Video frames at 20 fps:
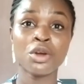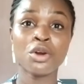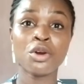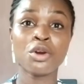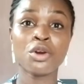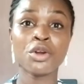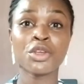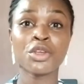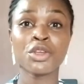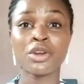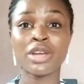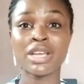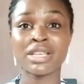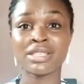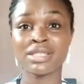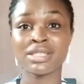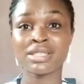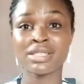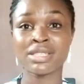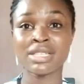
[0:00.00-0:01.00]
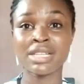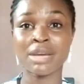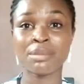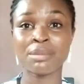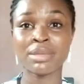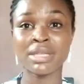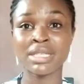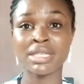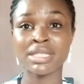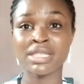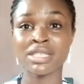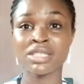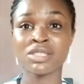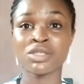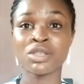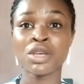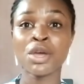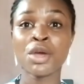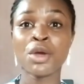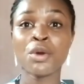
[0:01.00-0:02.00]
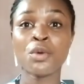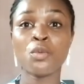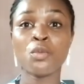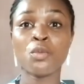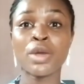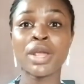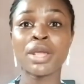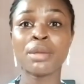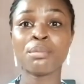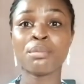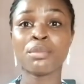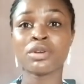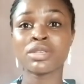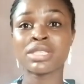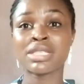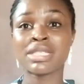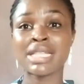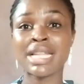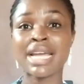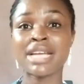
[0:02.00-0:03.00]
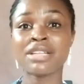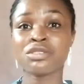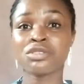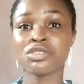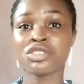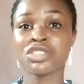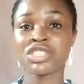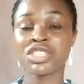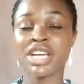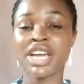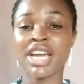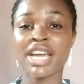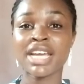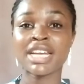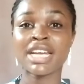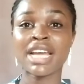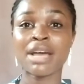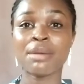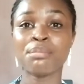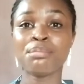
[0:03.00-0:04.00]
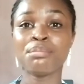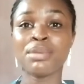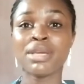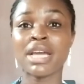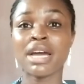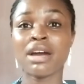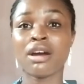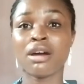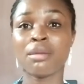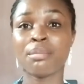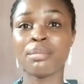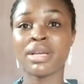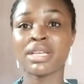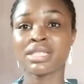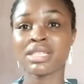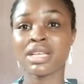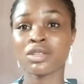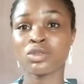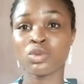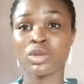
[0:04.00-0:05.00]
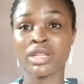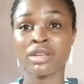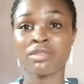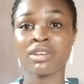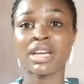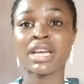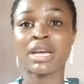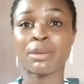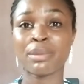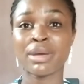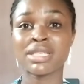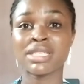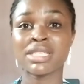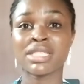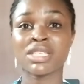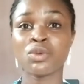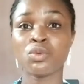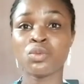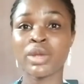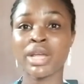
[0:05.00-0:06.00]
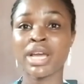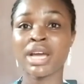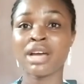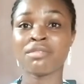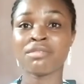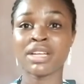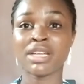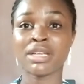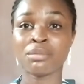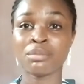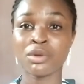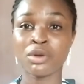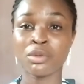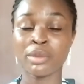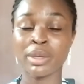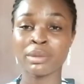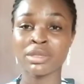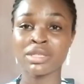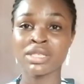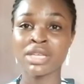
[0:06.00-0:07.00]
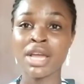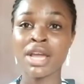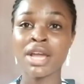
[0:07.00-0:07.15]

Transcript: hone your existing abilities, we must learn to shine and be our best at whatever capacity we have at the moment.